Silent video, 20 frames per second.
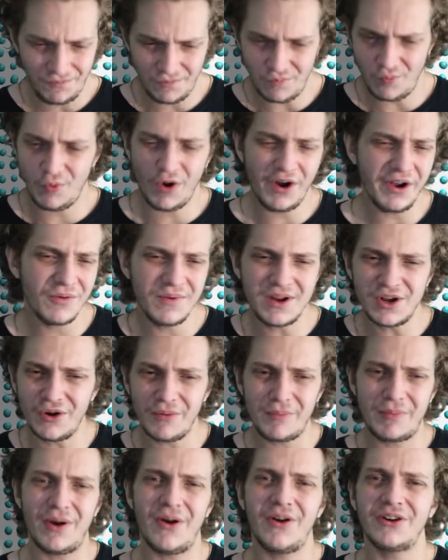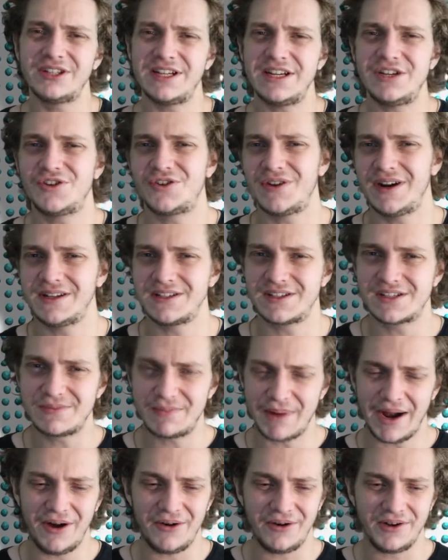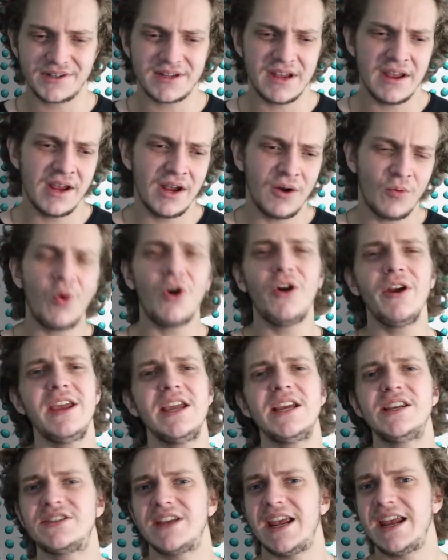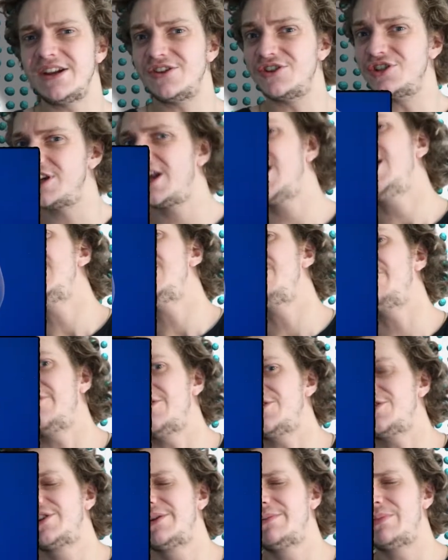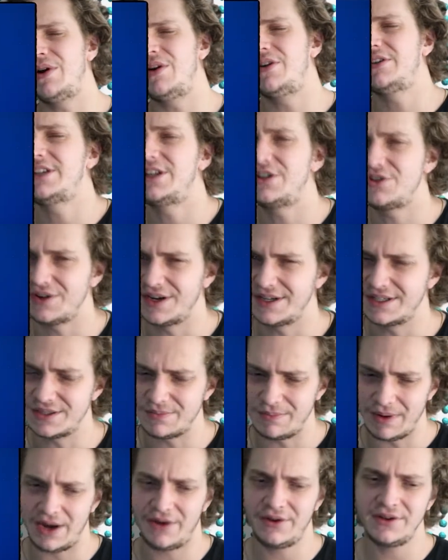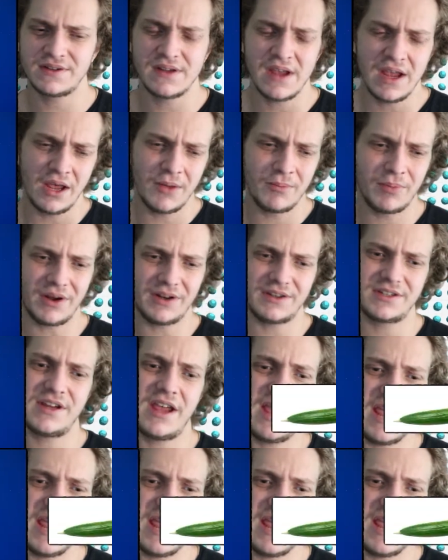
why are we not partly transparent? Why is a jellyfish partly transparent, but